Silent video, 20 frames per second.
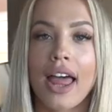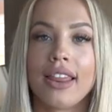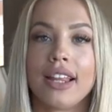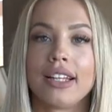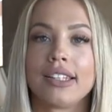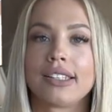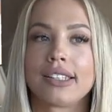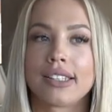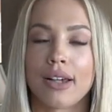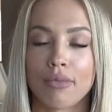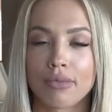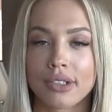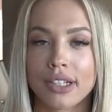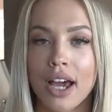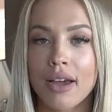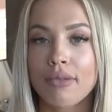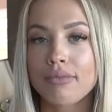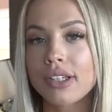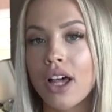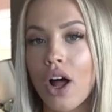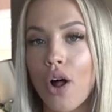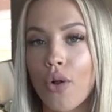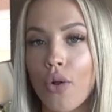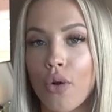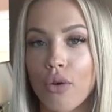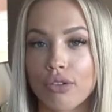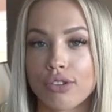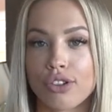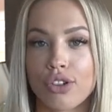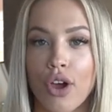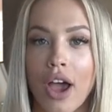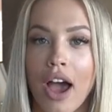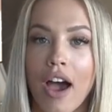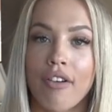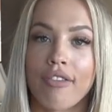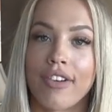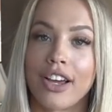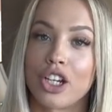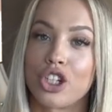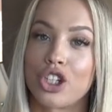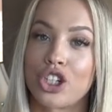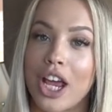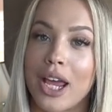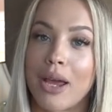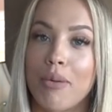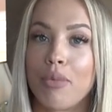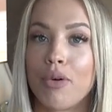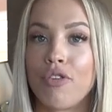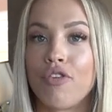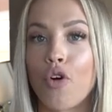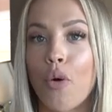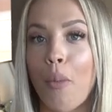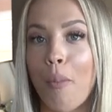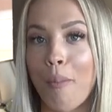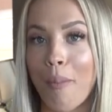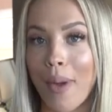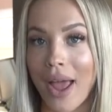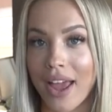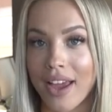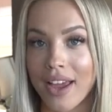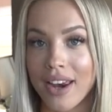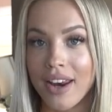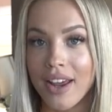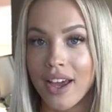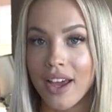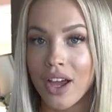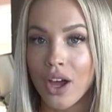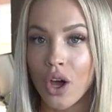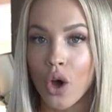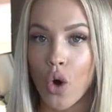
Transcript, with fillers: And then sometimes I'll also have a shake before bed